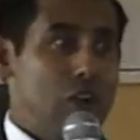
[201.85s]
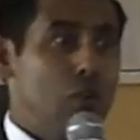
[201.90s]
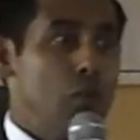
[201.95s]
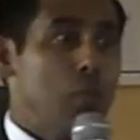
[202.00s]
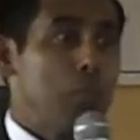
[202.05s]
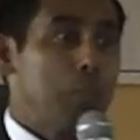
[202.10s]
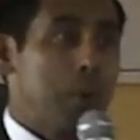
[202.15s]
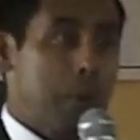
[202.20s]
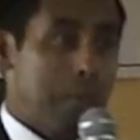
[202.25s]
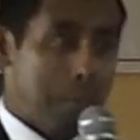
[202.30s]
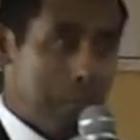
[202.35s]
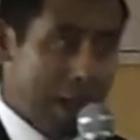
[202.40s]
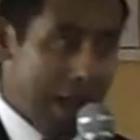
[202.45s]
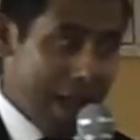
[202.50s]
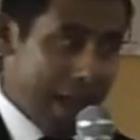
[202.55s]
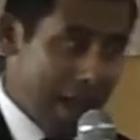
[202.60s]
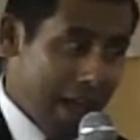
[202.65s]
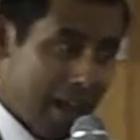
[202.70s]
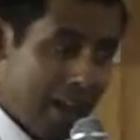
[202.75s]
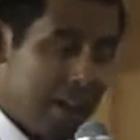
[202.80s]
You
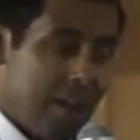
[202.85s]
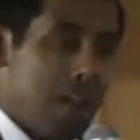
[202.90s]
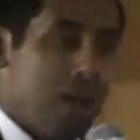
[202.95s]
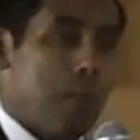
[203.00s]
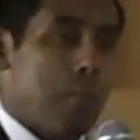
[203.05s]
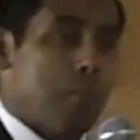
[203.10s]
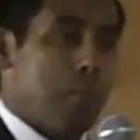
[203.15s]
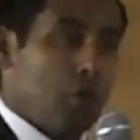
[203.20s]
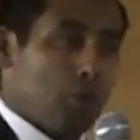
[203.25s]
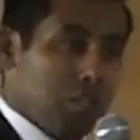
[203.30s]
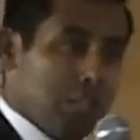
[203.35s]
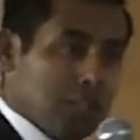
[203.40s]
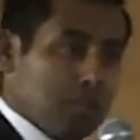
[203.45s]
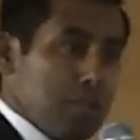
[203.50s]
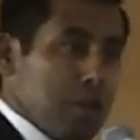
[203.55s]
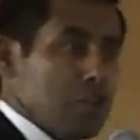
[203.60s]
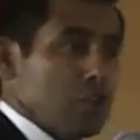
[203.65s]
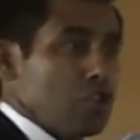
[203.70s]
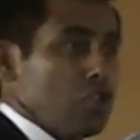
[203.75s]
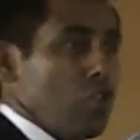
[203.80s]
prepare, put this
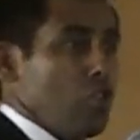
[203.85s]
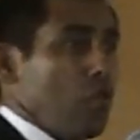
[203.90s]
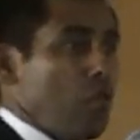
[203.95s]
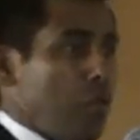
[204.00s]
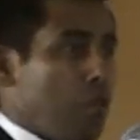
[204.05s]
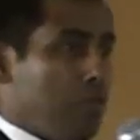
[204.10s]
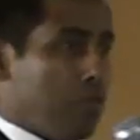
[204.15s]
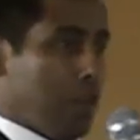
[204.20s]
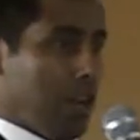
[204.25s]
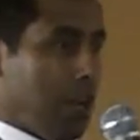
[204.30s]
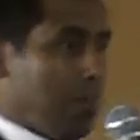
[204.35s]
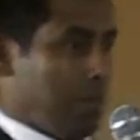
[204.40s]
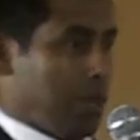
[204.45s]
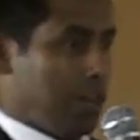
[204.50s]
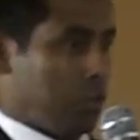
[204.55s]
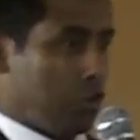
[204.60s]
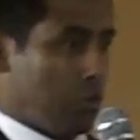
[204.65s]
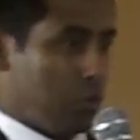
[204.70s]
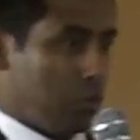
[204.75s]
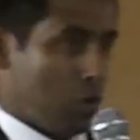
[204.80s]
patient on
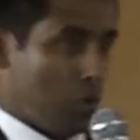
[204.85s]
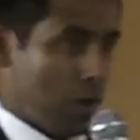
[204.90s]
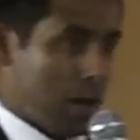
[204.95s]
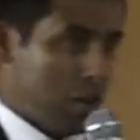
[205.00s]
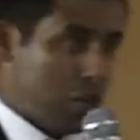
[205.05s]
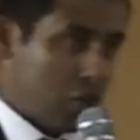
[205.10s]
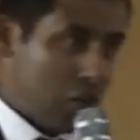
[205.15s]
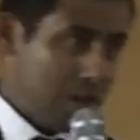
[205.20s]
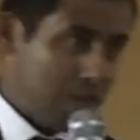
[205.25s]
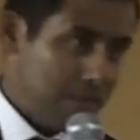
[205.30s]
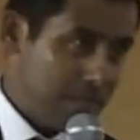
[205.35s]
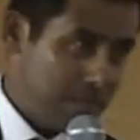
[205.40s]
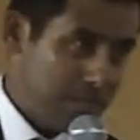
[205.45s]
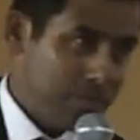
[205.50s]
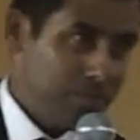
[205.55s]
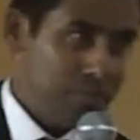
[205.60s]
15-minute observation,